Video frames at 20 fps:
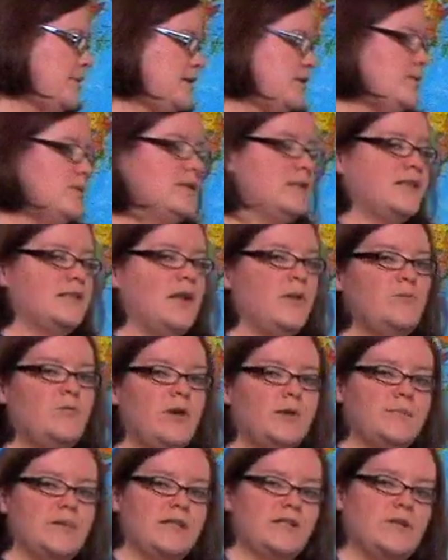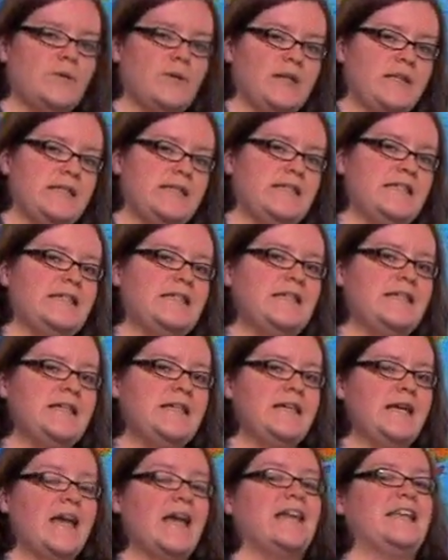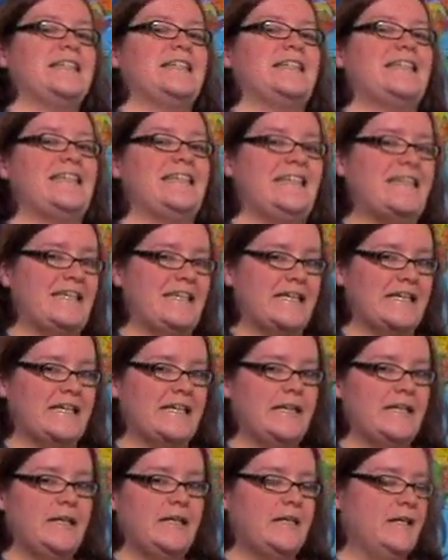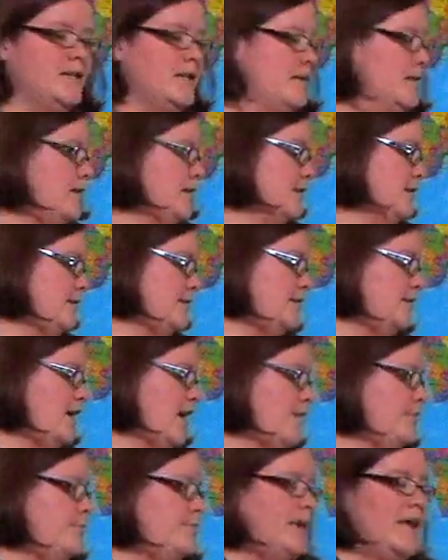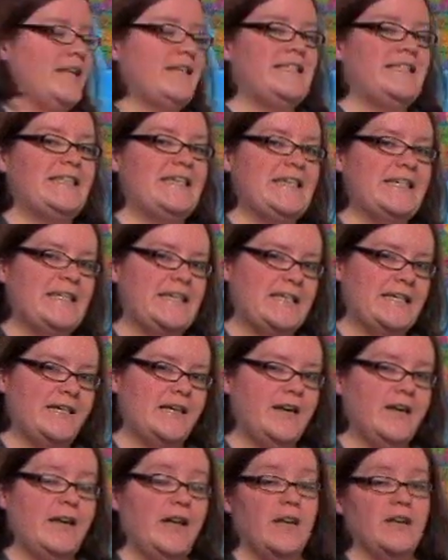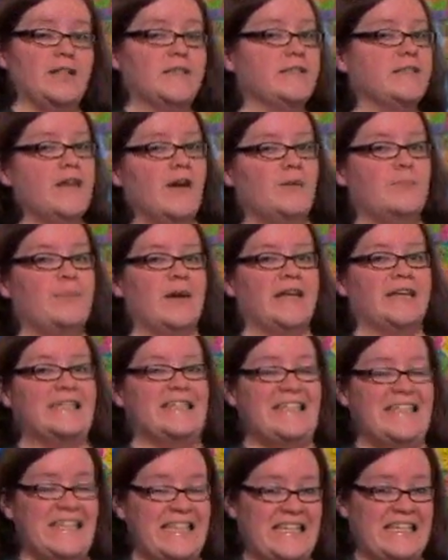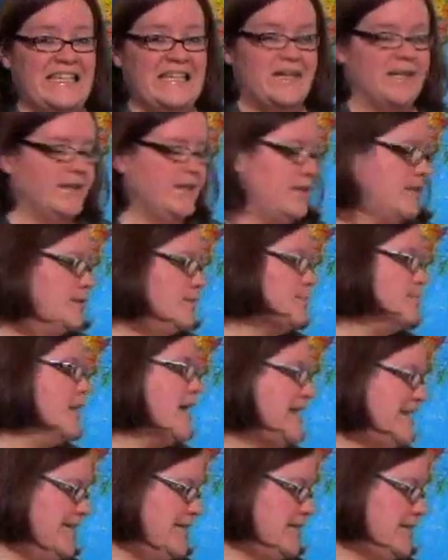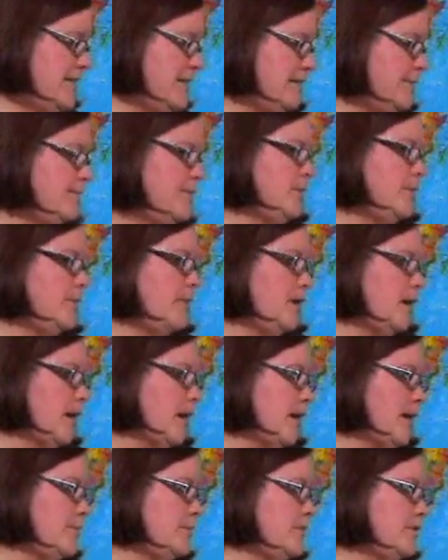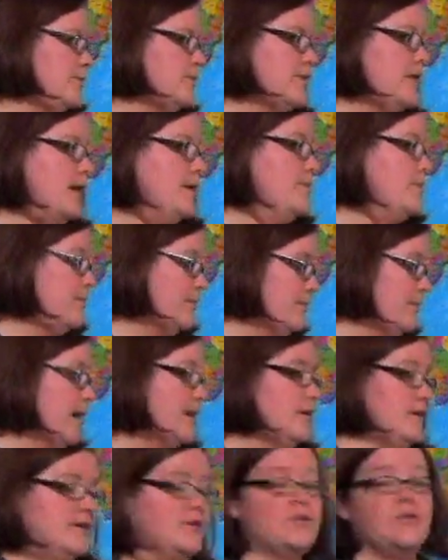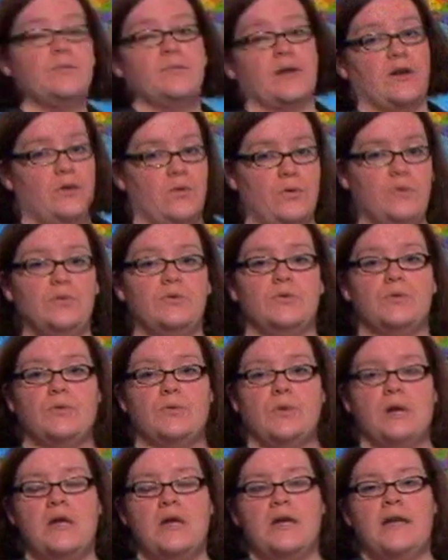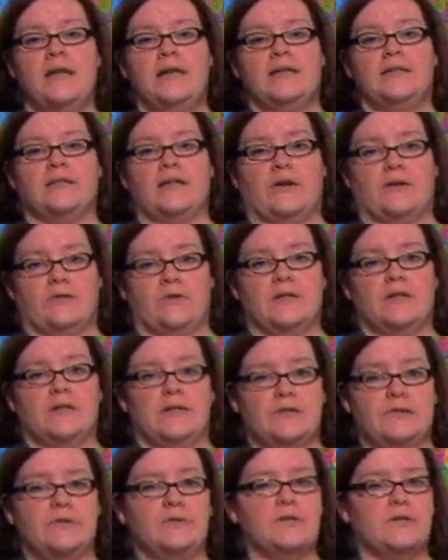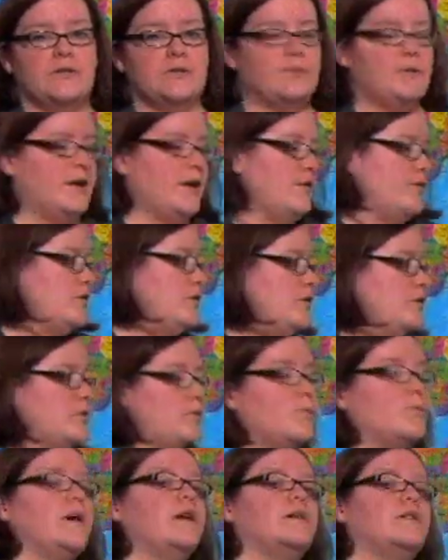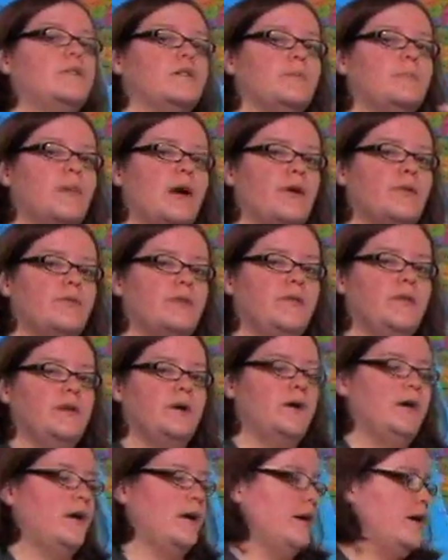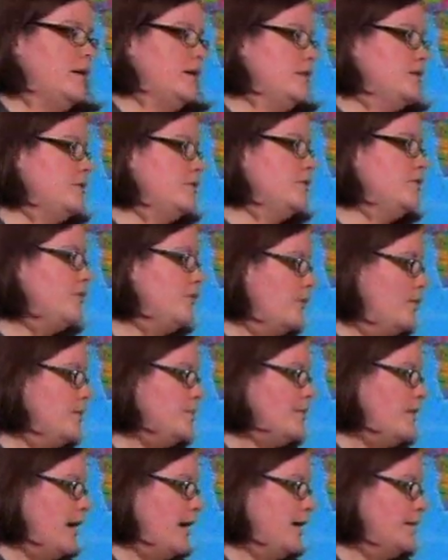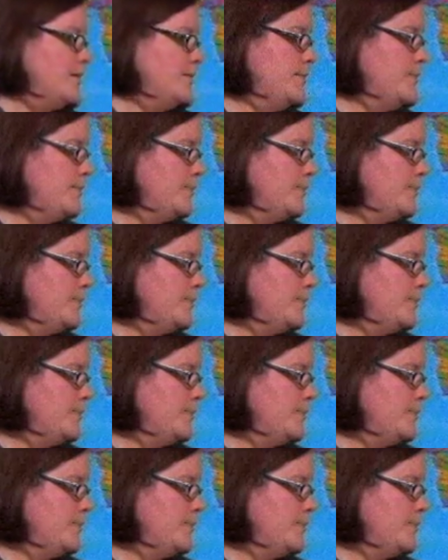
So it's somewhere between a D and a T. It's not Betty and it's not Betty, it's Betty. So that might also be a whole new sound that students will have to learn where in their mouth to form that.